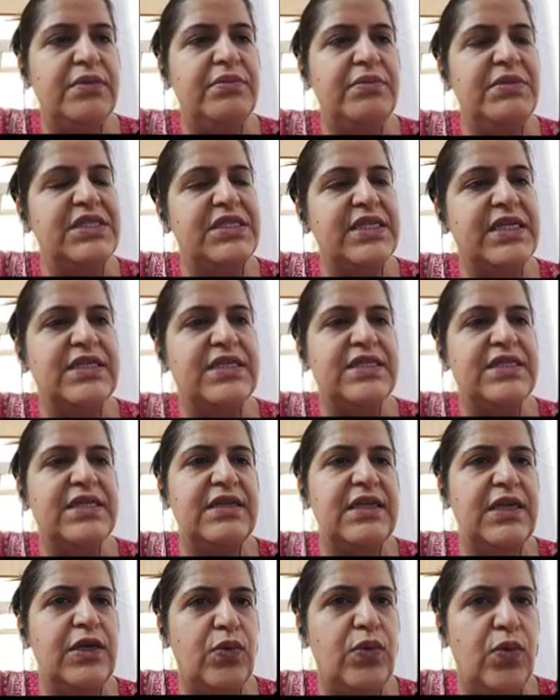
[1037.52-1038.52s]
means there is
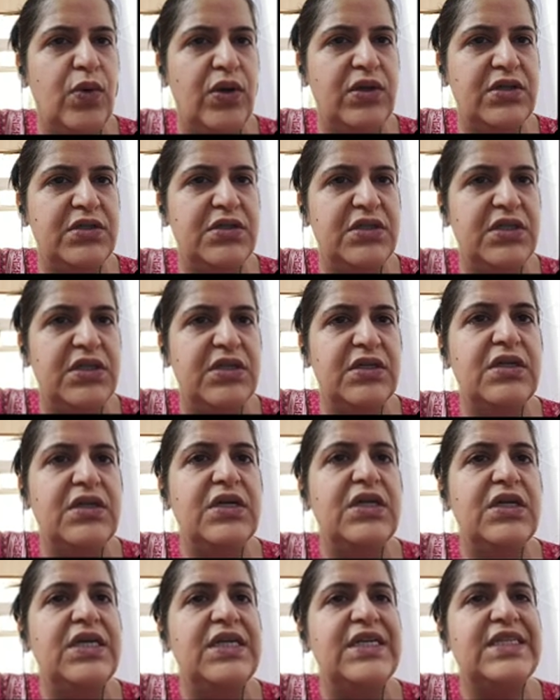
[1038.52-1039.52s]
an equality.
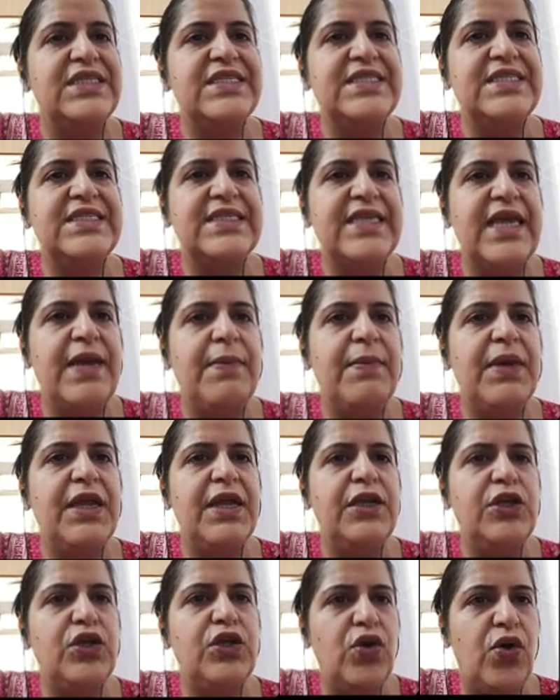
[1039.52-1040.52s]
It is same
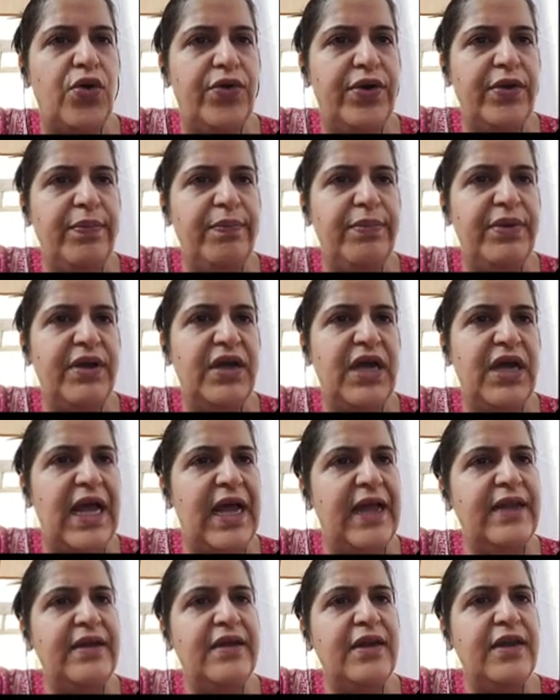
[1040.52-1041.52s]
in Europe
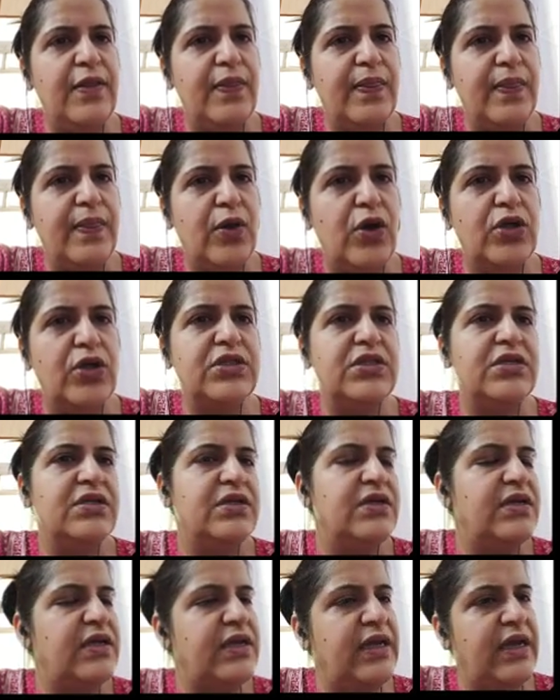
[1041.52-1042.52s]
and North
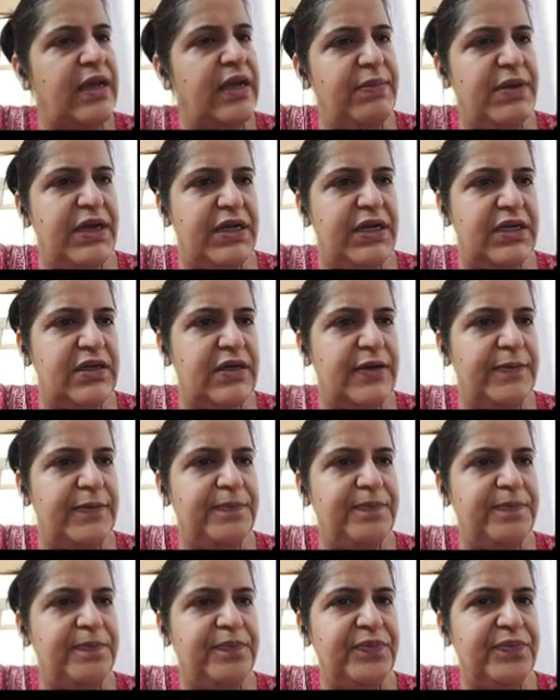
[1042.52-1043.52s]
America.
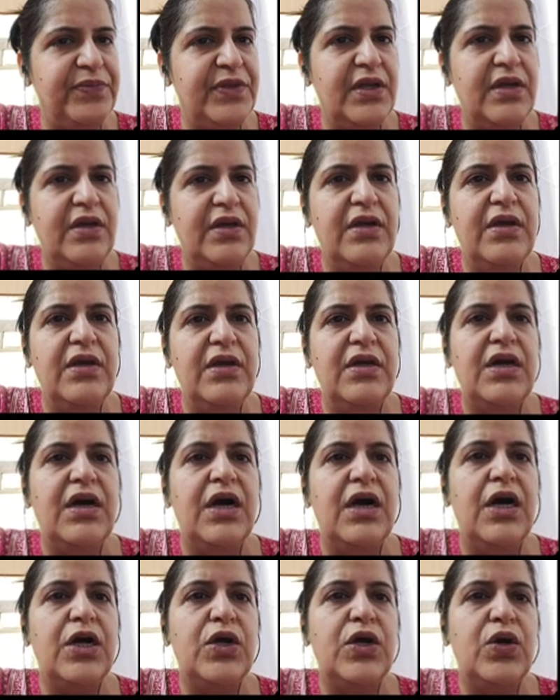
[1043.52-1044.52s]

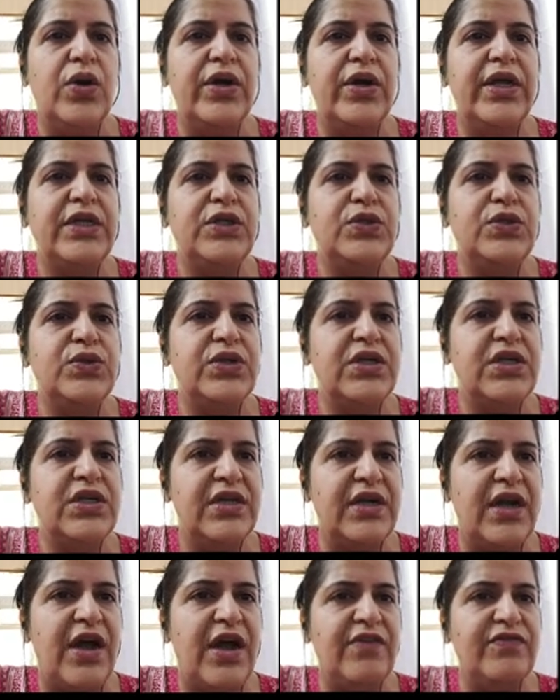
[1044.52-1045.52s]
According to the
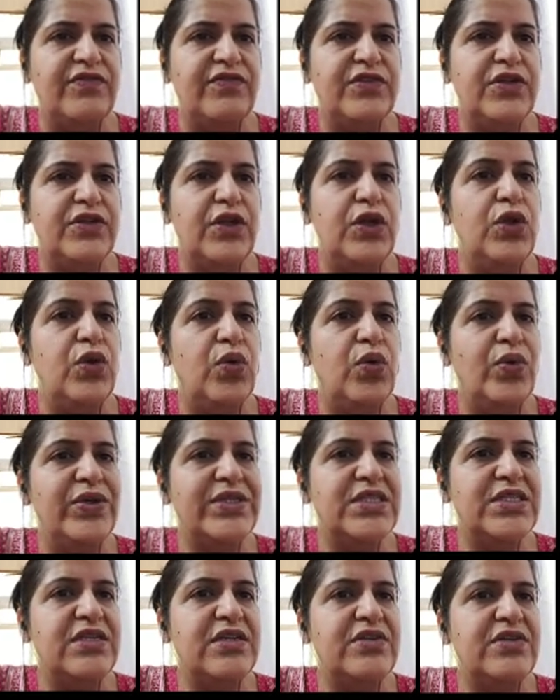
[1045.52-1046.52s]
graph, the
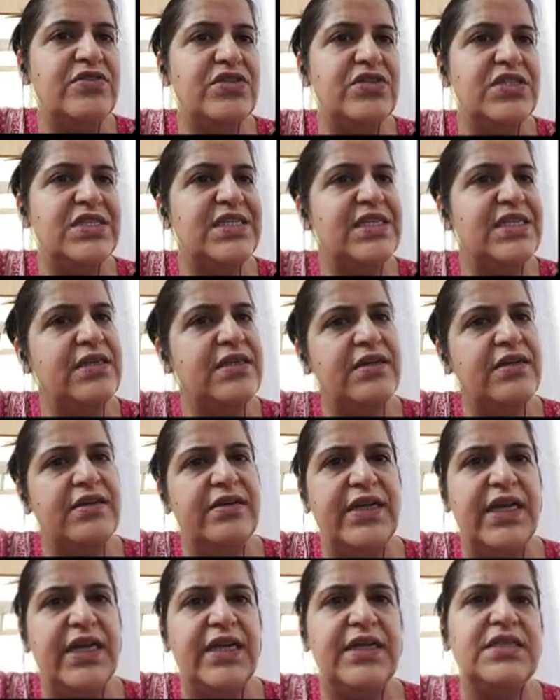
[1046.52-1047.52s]
lowest literacy
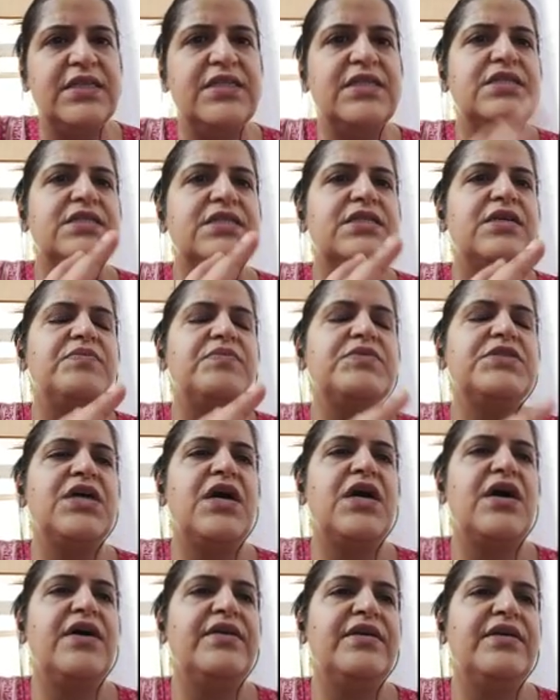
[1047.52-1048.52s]
rate is in
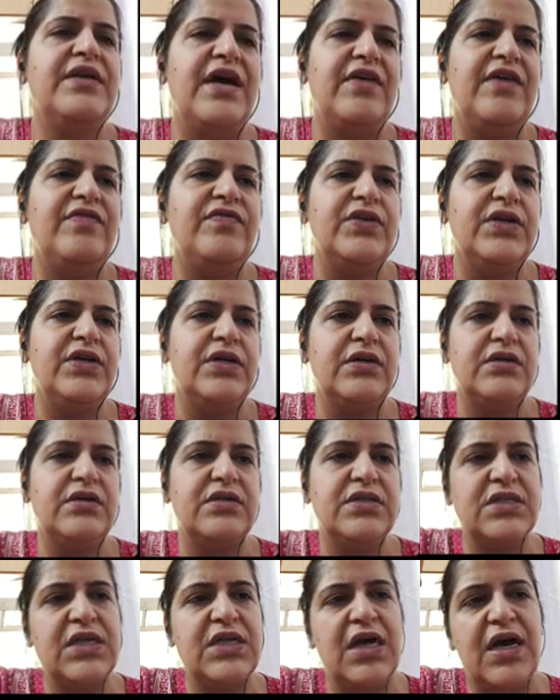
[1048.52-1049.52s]
Sub-Saharan Africa.
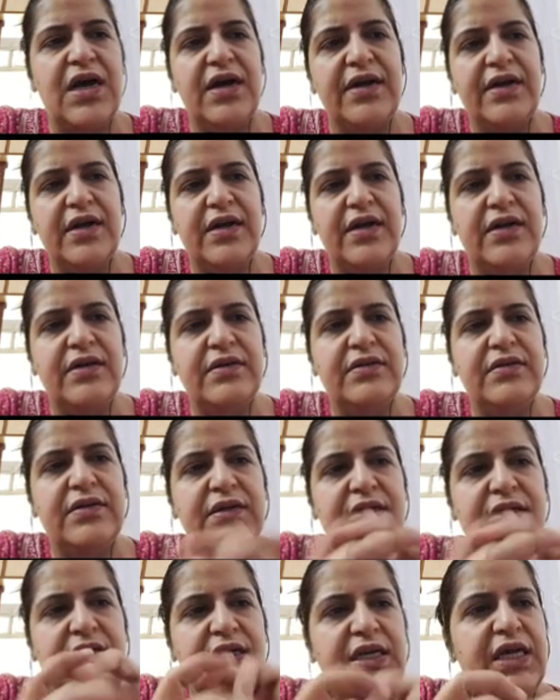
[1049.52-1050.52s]
Sahara
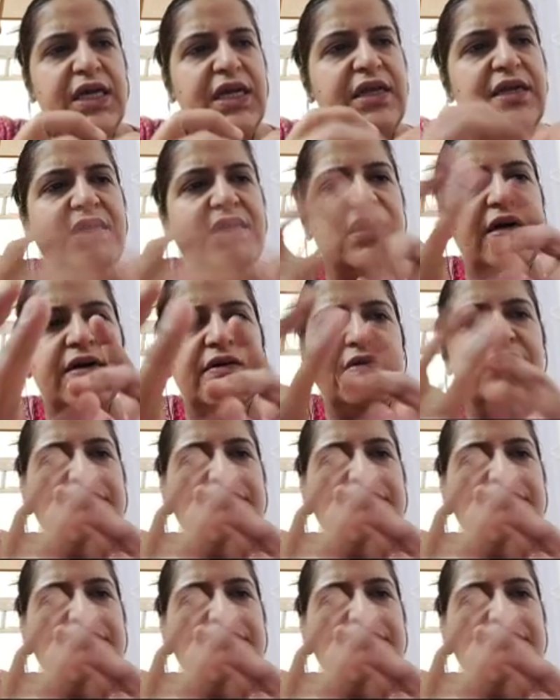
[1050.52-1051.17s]
area,